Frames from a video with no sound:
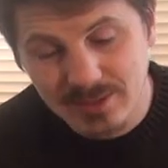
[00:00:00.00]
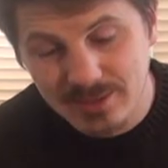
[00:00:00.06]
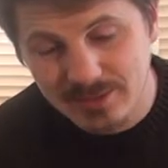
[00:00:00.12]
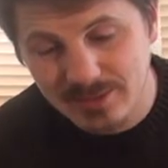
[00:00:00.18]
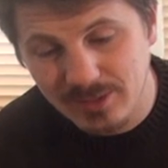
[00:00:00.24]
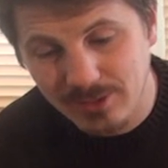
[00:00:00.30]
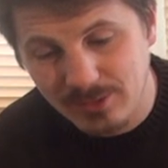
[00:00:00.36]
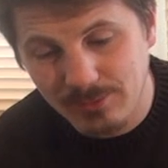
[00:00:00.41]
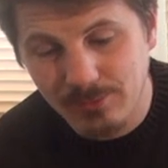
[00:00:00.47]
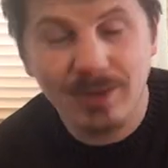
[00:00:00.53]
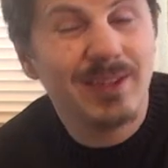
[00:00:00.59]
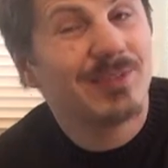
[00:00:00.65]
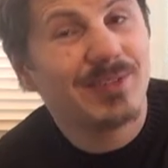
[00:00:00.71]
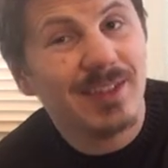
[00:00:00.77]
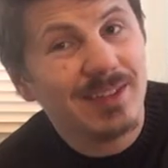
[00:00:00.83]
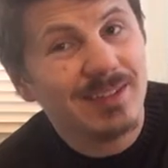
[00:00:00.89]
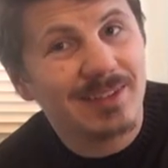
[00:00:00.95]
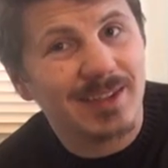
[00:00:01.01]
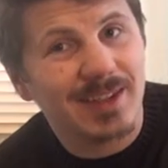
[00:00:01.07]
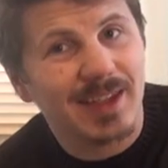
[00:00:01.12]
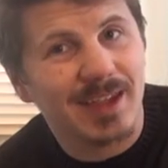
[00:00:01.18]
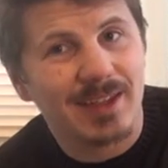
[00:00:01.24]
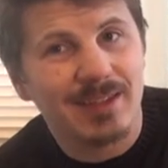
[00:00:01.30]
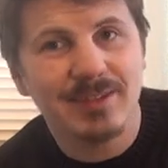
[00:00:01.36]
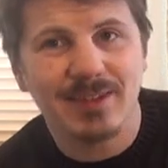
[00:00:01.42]
So if that's the
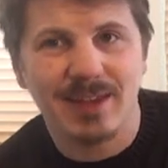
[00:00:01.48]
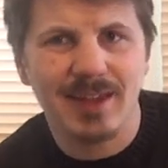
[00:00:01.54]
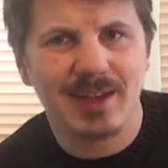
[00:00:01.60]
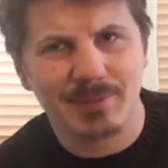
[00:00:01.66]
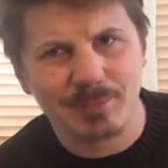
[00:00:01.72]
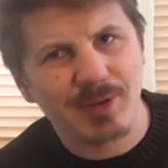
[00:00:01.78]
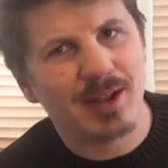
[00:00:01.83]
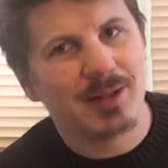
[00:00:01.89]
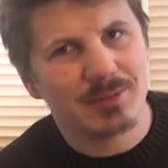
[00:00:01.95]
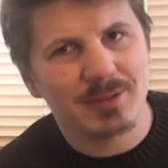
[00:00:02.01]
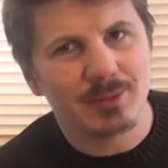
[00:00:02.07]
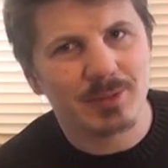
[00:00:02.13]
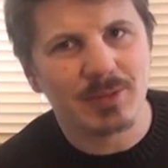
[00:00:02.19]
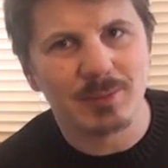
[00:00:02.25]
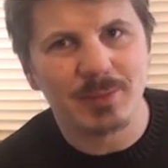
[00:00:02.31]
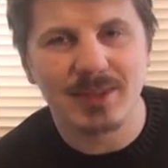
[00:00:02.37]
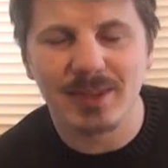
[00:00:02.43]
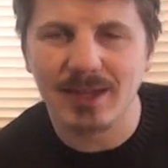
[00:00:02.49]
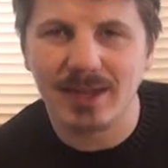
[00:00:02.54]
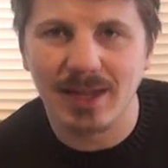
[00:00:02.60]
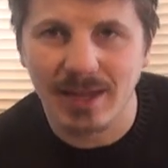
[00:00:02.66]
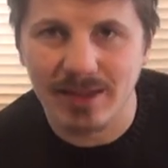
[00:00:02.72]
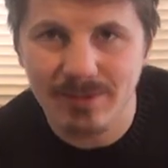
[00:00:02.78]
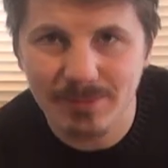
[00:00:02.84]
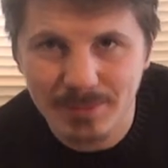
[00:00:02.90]
case, and it probably will be the
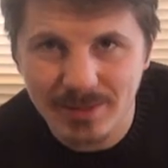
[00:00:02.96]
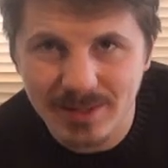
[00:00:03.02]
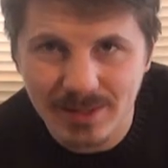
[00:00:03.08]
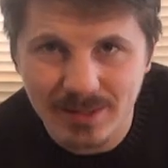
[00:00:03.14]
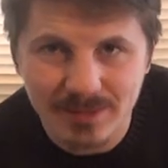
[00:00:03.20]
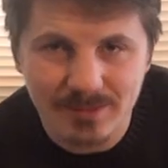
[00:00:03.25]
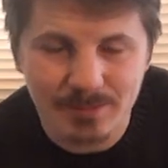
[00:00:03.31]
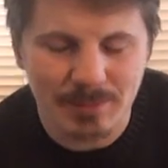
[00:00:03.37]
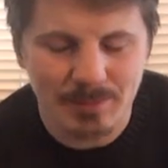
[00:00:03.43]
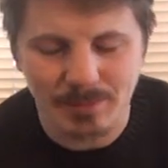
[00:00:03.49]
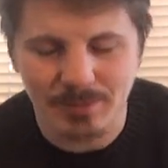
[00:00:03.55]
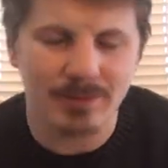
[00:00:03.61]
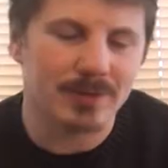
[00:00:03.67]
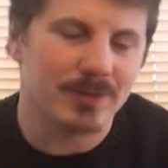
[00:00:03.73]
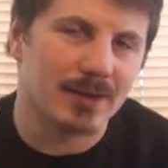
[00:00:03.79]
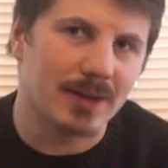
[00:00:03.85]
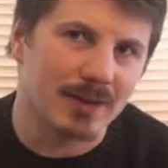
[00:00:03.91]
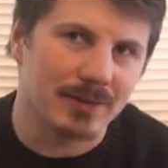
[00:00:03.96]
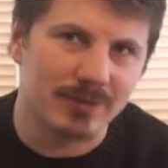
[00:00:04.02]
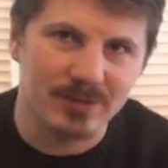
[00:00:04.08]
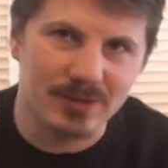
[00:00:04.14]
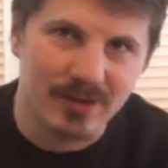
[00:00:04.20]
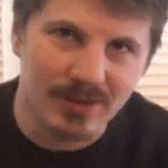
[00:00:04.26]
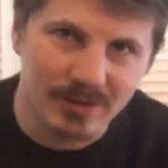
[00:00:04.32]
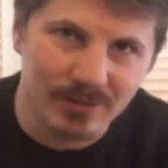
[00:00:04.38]
case because people are a lot of
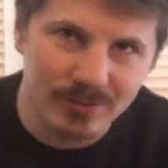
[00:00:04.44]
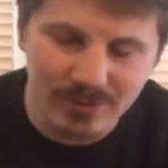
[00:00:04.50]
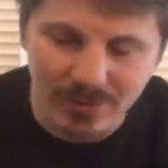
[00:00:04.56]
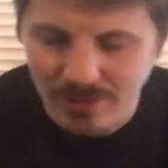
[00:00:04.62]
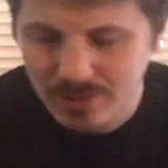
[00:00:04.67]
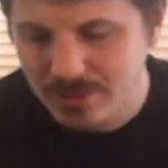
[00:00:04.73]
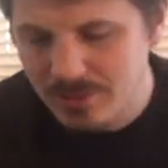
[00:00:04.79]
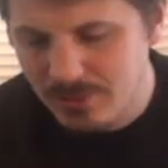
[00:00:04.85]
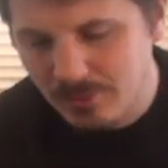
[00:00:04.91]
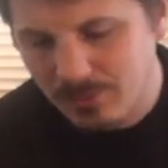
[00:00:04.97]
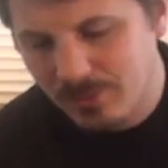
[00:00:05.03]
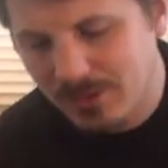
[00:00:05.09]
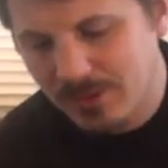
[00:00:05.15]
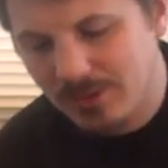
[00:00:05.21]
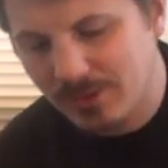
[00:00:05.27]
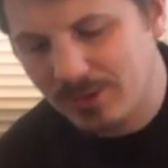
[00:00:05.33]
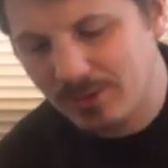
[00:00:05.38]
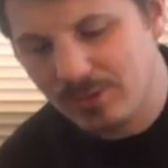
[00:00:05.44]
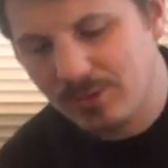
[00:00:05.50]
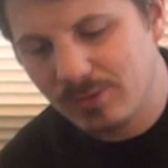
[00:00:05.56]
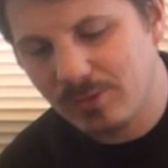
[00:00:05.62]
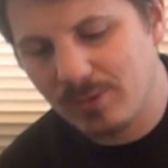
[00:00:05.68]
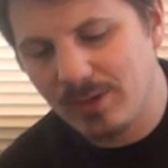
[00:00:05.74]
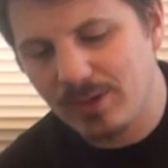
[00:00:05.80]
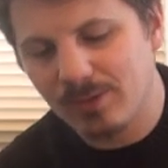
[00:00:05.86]
cheaters, what you can
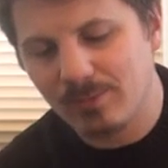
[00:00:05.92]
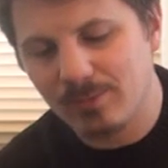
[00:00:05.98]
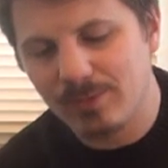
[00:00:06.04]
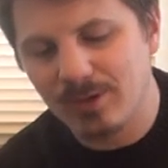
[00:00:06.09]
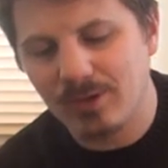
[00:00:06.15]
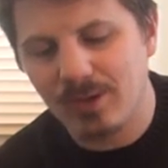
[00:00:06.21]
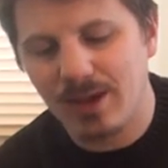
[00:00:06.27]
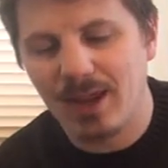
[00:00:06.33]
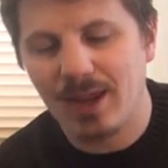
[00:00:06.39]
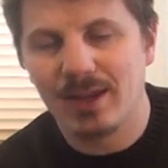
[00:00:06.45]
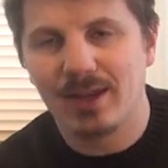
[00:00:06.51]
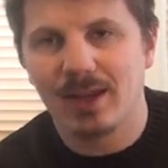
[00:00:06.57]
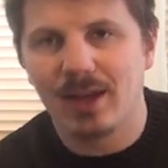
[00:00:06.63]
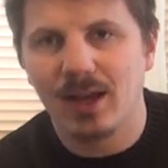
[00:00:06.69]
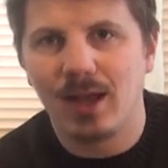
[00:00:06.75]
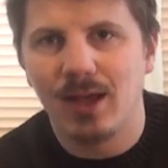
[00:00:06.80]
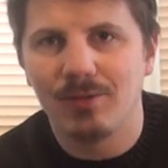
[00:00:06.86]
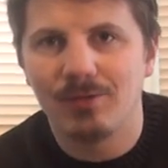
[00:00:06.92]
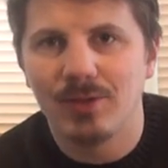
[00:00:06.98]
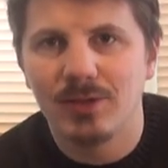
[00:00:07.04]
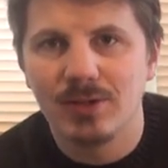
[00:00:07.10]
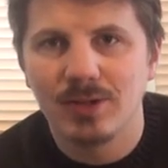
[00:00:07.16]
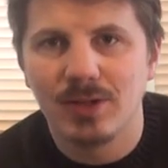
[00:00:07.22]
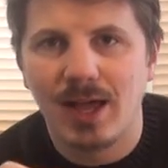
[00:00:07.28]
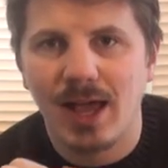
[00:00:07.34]
do is when you're handing it off,
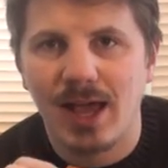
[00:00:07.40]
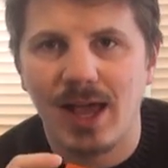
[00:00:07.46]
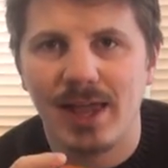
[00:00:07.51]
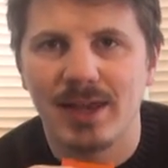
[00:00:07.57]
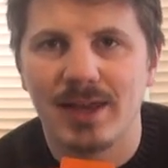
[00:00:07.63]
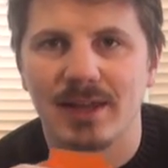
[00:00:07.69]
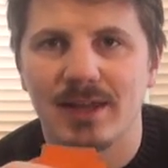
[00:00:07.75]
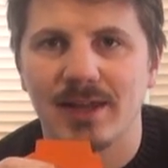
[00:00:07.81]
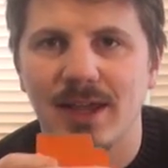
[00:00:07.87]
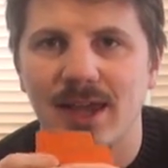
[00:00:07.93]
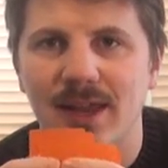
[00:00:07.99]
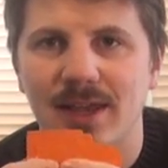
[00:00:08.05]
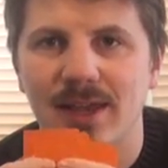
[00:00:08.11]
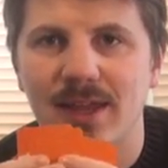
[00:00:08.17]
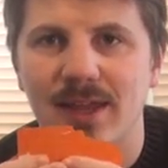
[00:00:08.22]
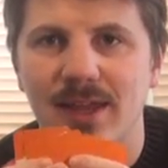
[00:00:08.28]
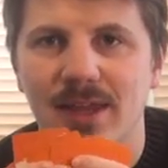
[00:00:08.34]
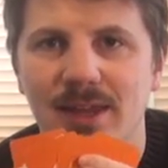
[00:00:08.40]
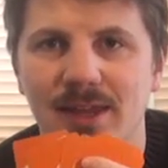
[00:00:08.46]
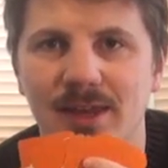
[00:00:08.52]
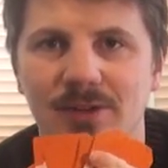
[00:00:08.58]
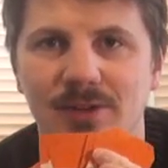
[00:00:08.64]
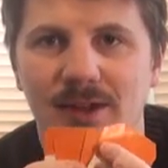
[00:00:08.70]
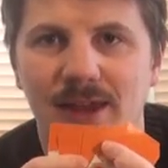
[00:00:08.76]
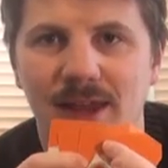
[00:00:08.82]
hide it kind of
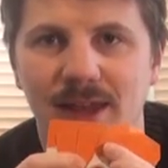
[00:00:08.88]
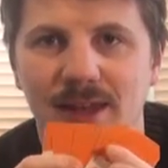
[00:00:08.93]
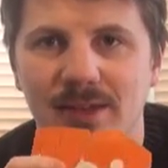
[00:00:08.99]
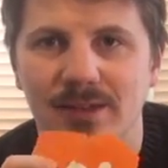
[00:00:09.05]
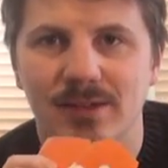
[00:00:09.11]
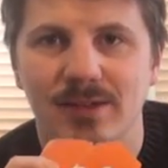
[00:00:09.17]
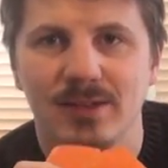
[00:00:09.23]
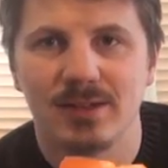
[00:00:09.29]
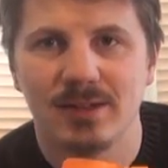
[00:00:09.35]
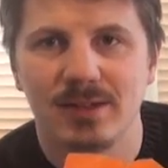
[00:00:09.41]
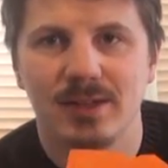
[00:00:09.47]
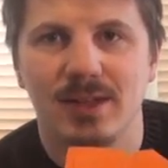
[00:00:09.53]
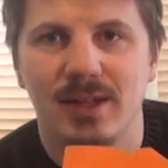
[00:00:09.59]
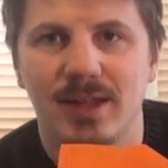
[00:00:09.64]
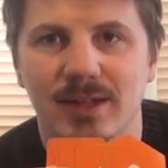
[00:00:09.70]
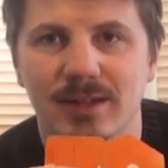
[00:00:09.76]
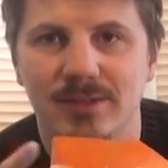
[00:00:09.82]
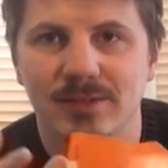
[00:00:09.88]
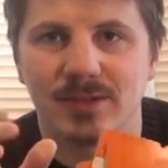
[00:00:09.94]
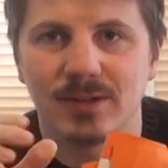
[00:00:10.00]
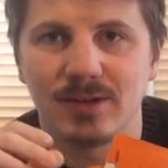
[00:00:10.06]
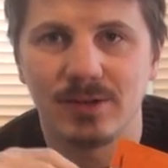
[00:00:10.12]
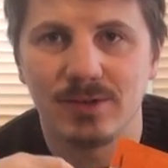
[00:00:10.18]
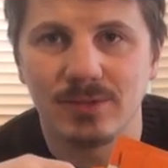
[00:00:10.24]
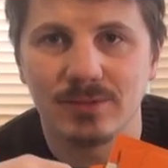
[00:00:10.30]
in your hand like so.